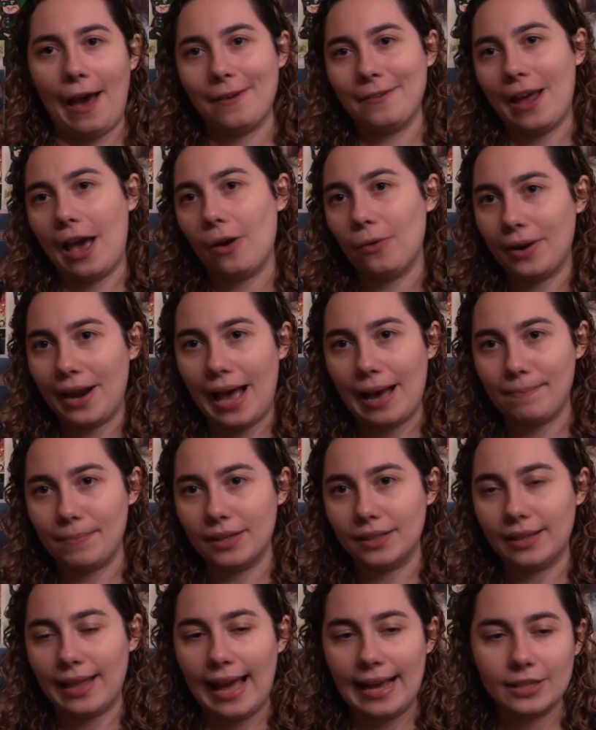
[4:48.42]
found out what
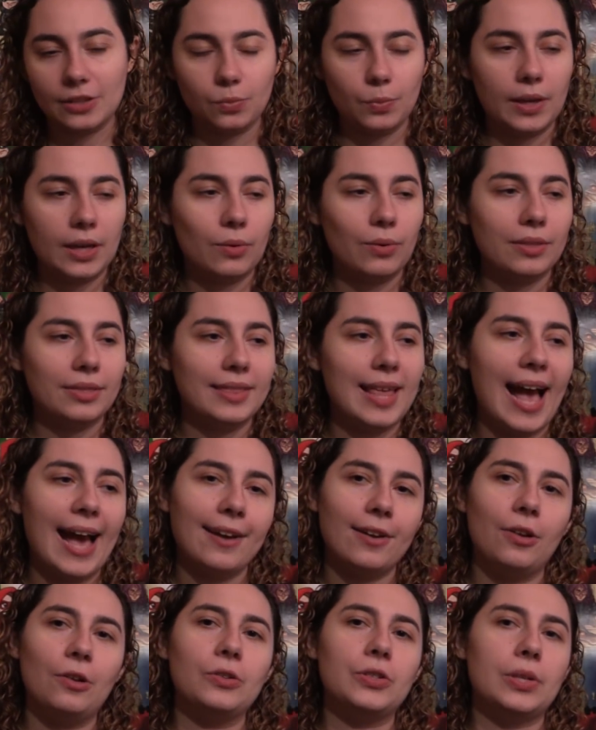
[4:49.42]
happened last week with
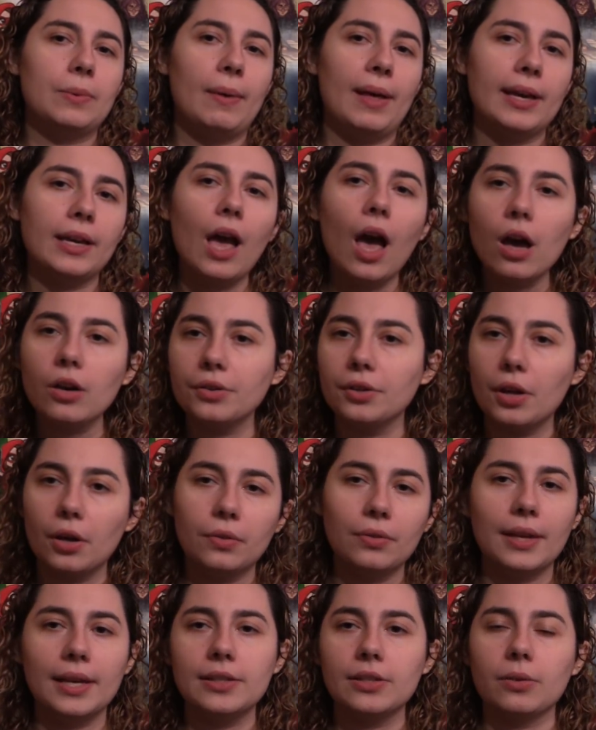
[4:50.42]
Thanos, I'm like, oh, you
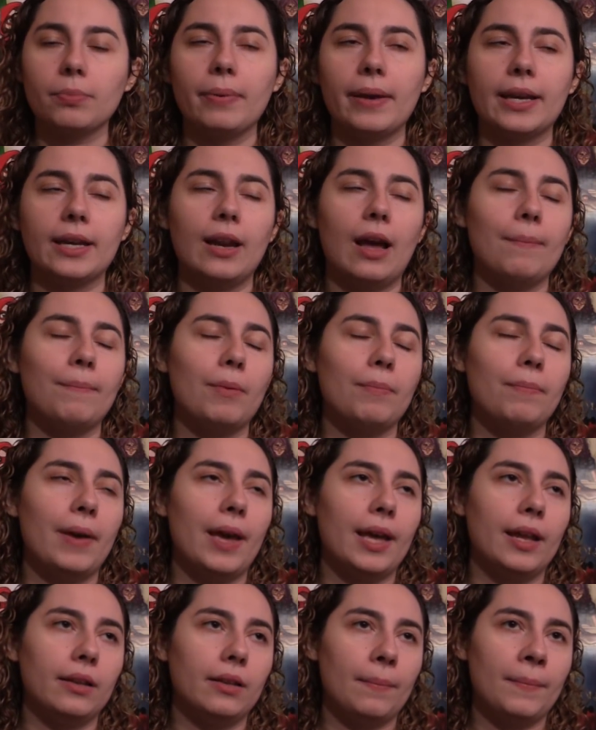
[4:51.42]
know, things are picking up a
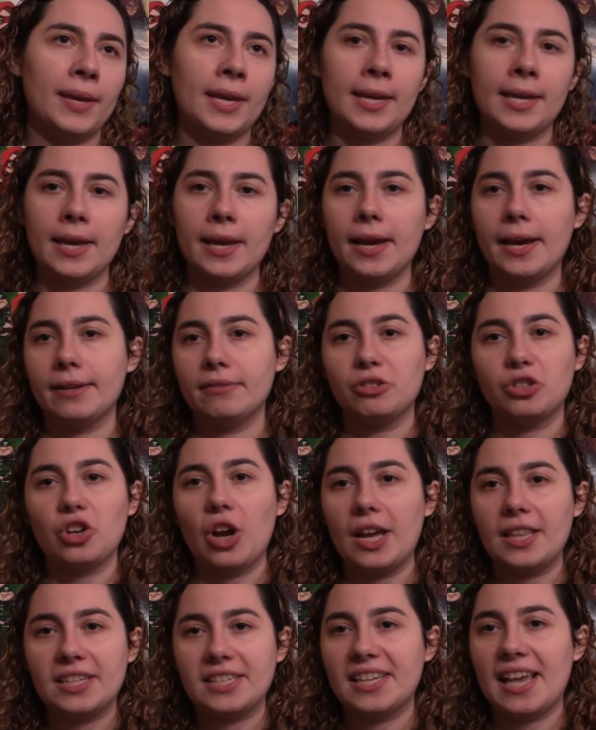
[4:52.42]
bit. Let me uh,
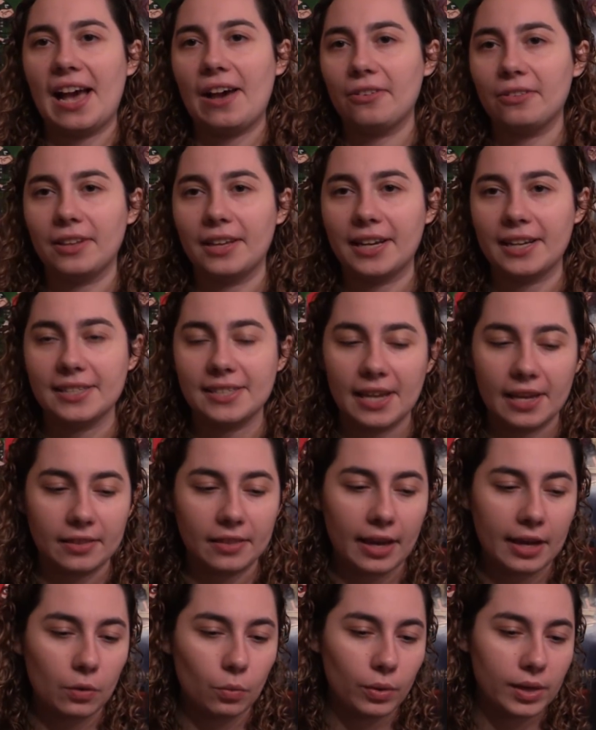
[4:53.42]
try this out. Like I
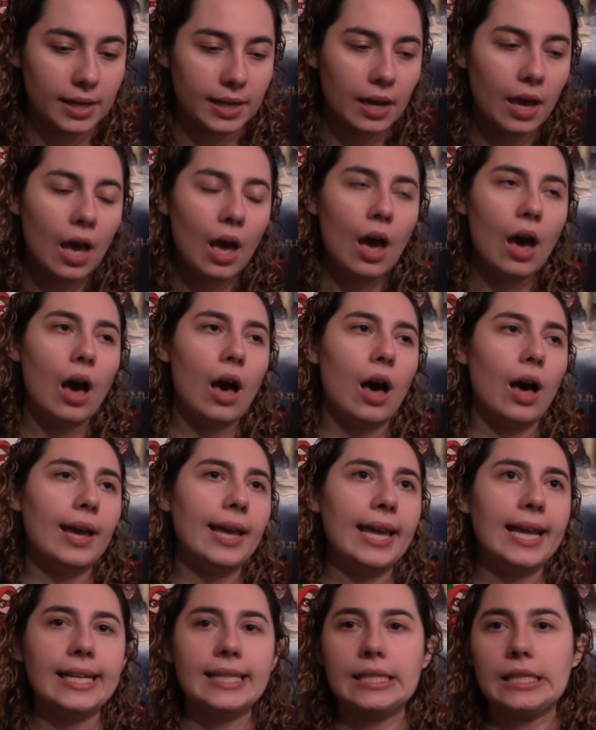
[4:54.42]
said, light week. Uh,
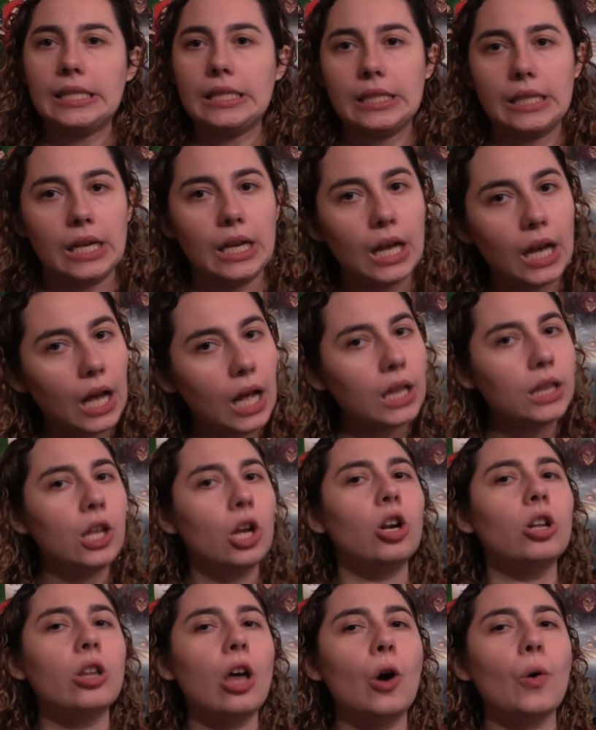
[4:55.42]
it's a
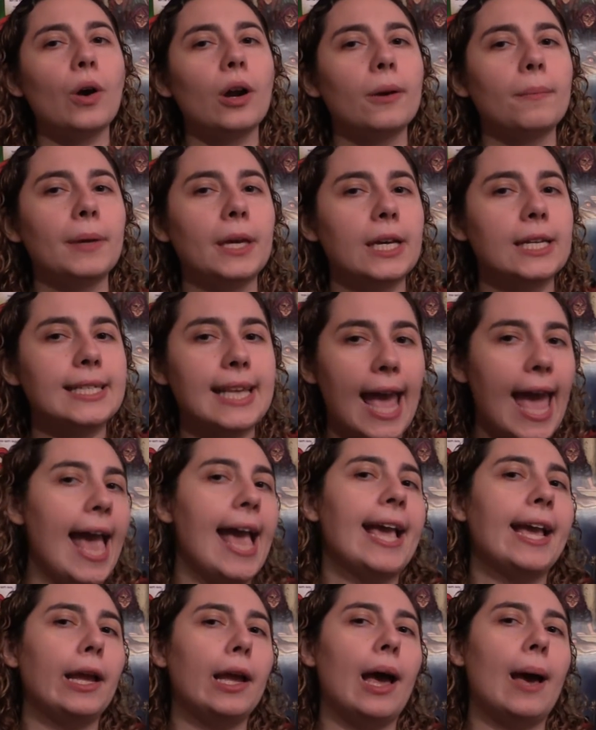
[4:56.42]
little lower because
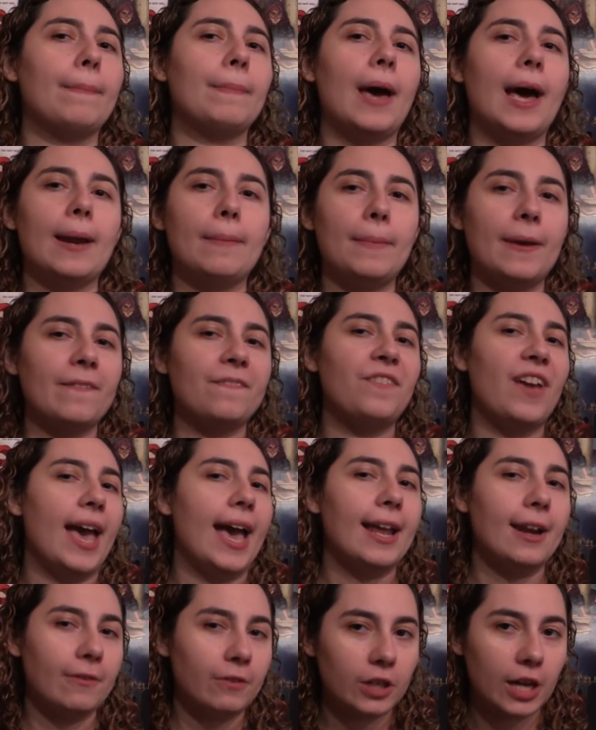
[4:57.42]
A, I'm not a big
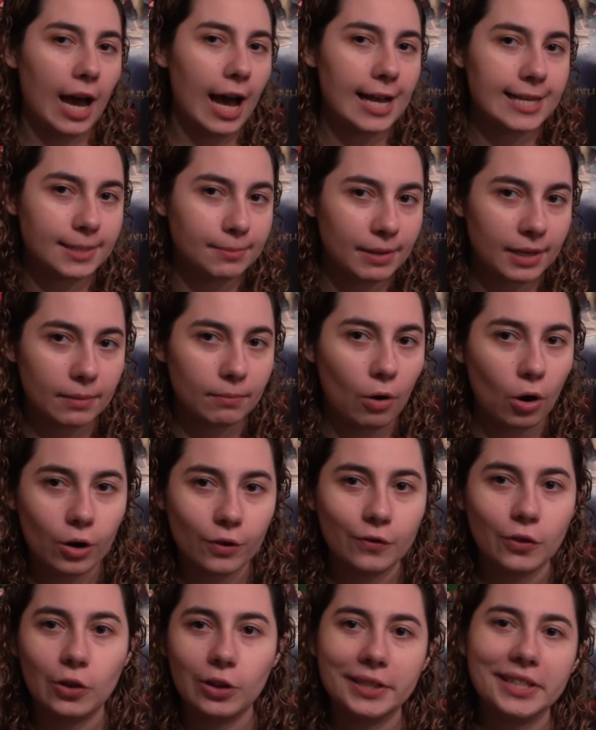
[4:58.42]
fan of Cosmic
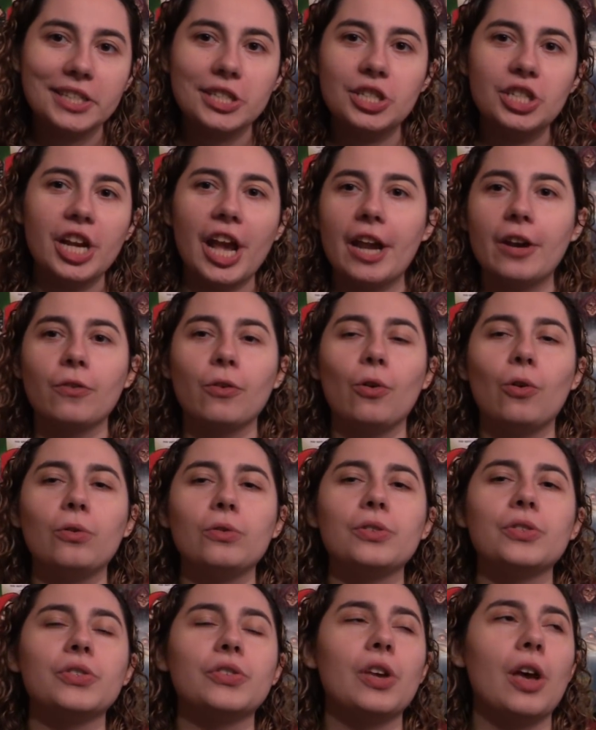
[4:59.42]
Marvel in
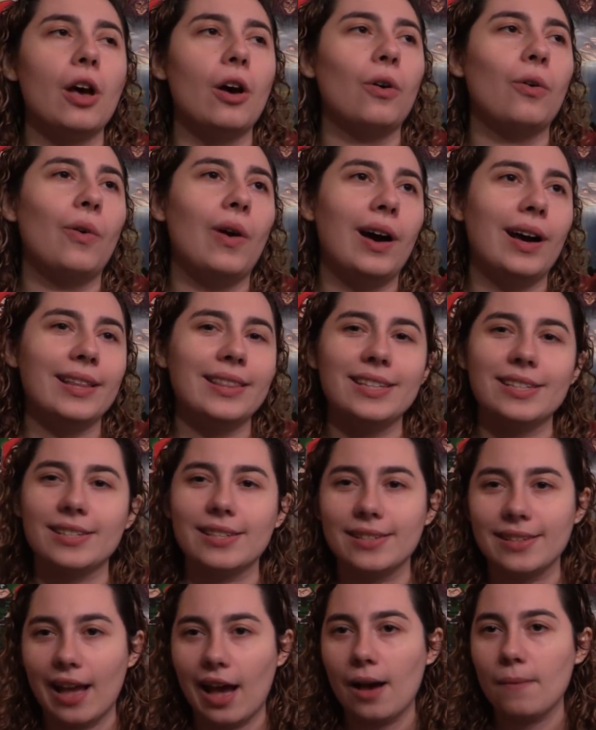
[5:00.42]
general, so uh,
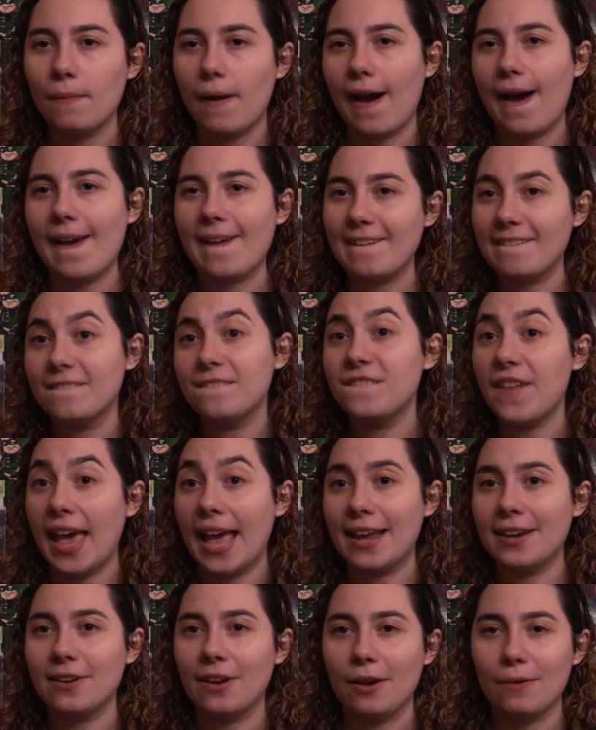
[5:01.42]
this is not my
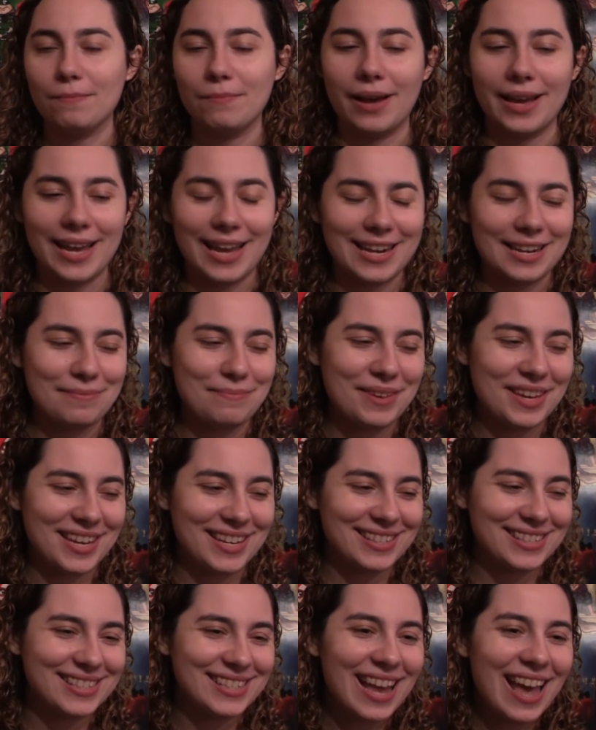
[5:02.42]
fandom by any
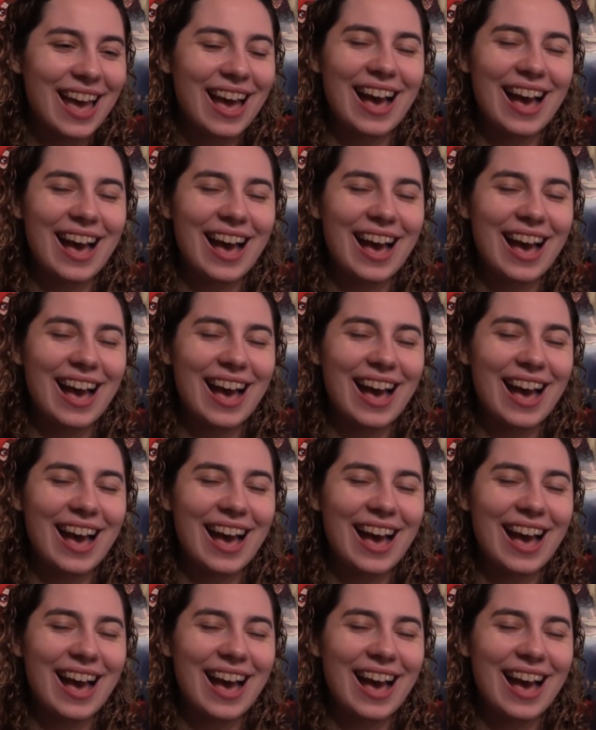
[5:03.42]
means.